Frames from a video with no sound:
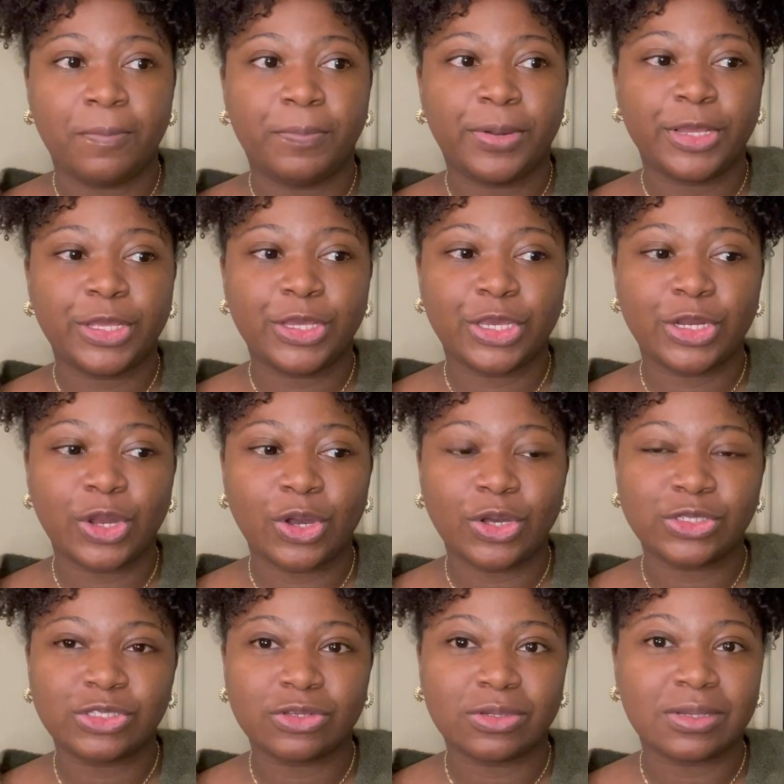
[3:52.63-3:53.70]
but you can
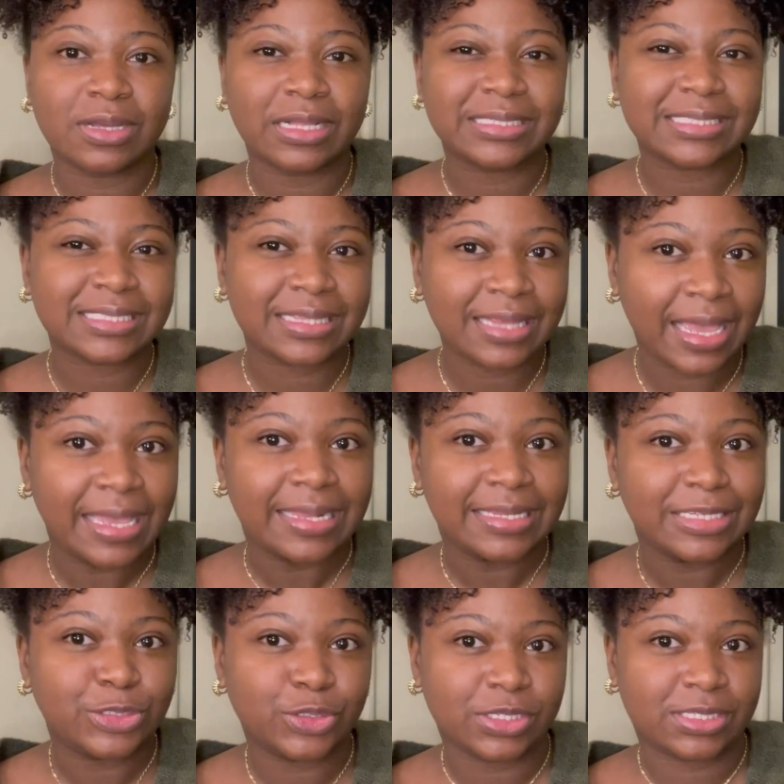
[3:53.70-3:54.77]
also
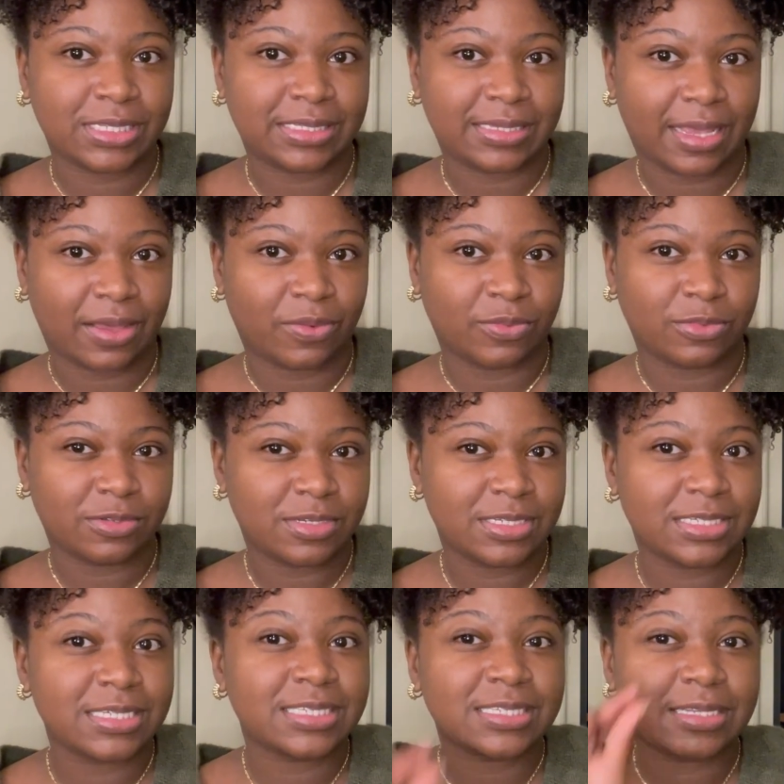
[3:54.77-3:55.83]
slightly dress it down,
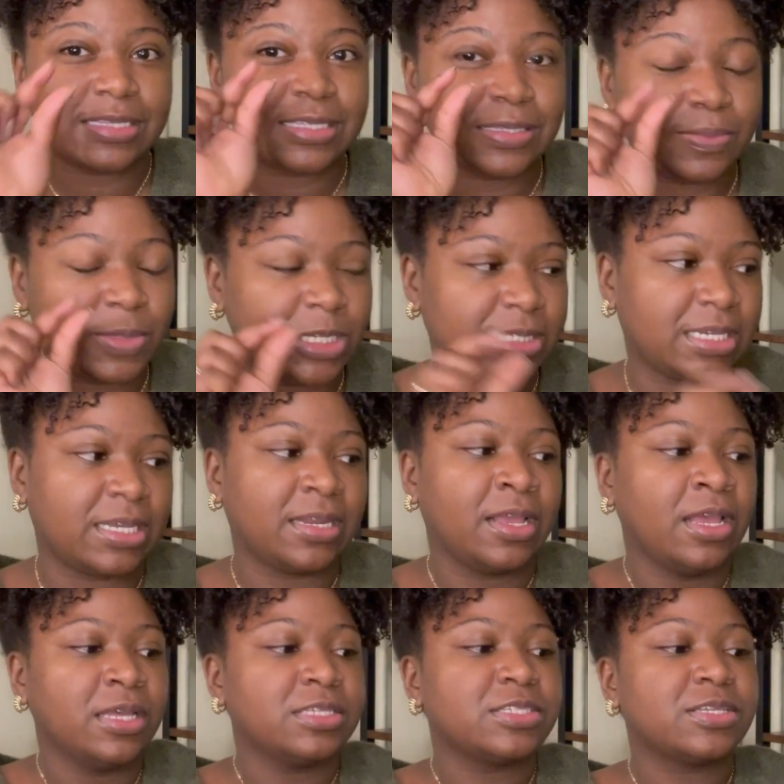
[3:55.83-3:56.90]
just a smidget,
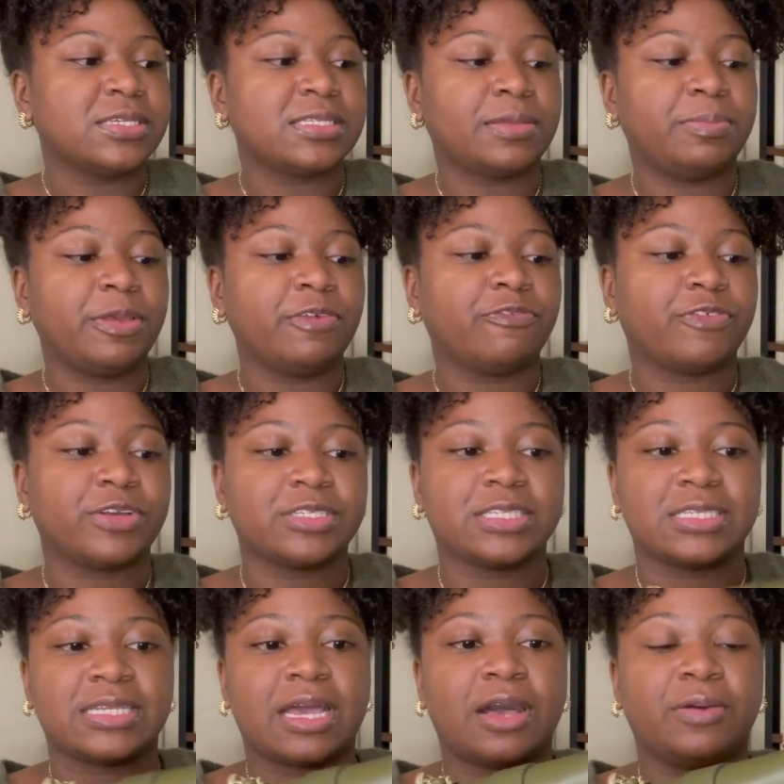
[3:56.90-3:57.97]
so it's a bit
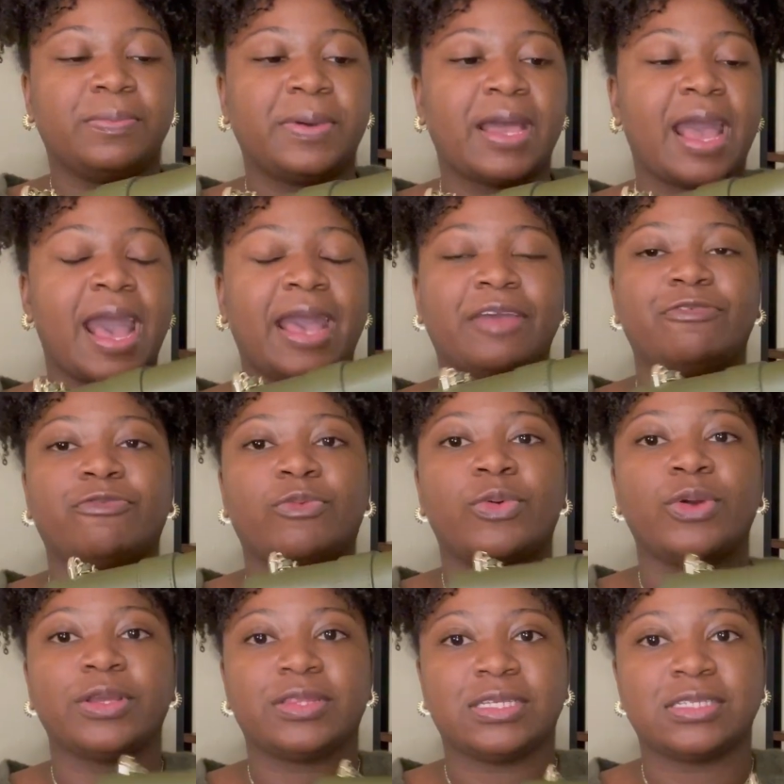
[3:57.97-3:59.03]
versatile. But I've
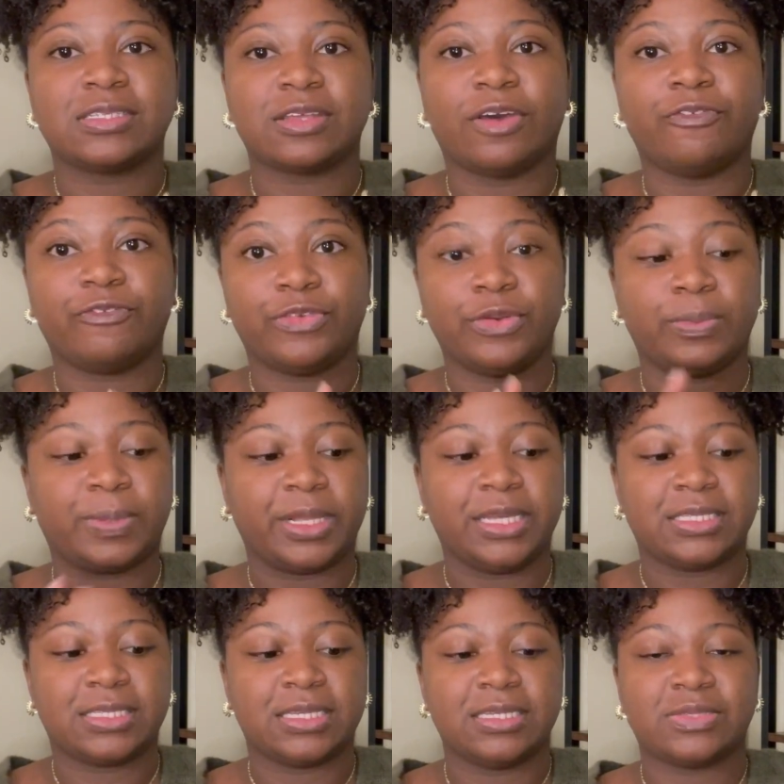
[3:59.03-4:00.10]
worn this a few
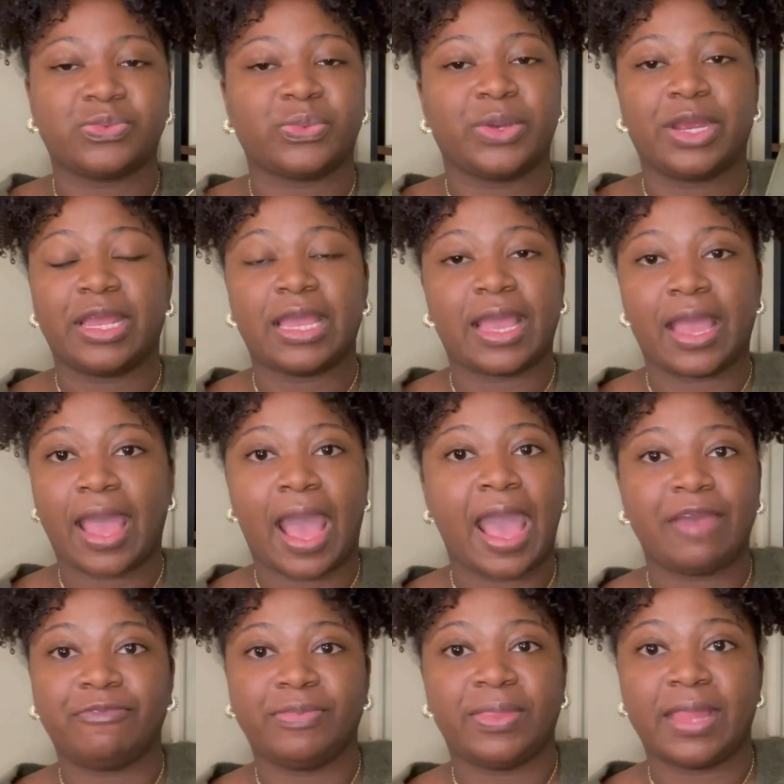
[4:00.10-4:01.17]
places where
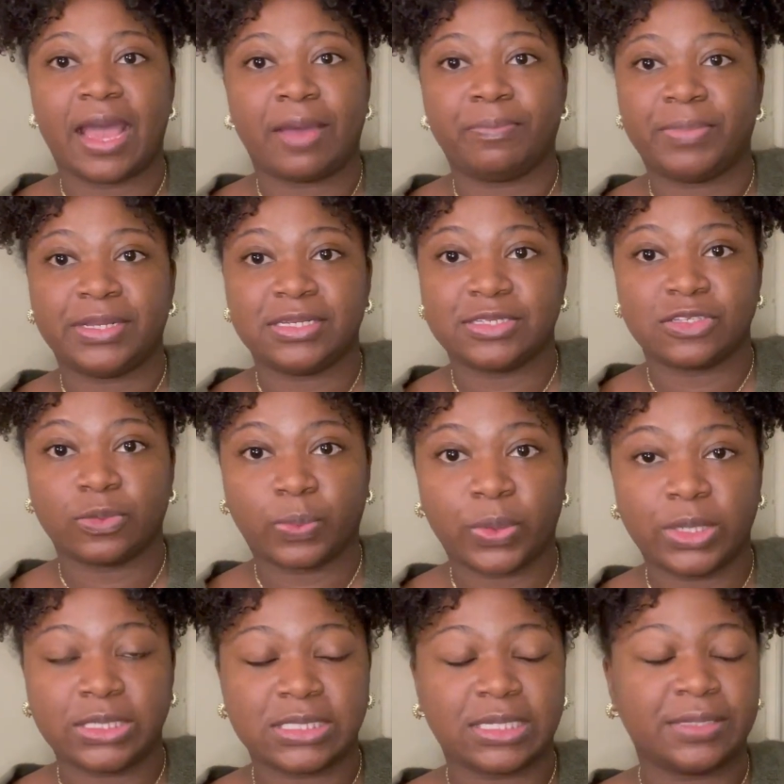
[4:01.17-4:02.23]
I've not been
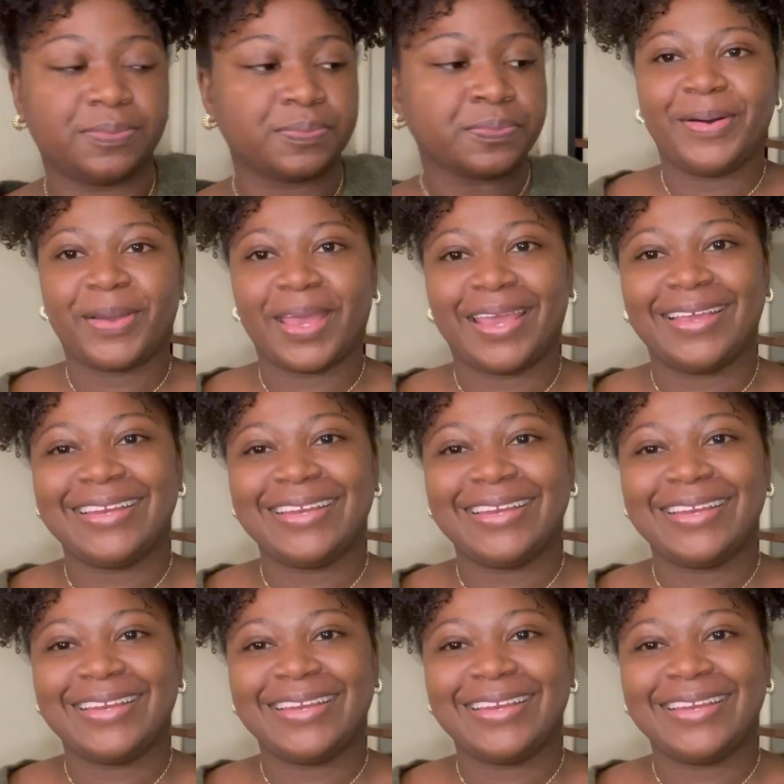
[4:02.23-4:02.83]
disappointed. Okay,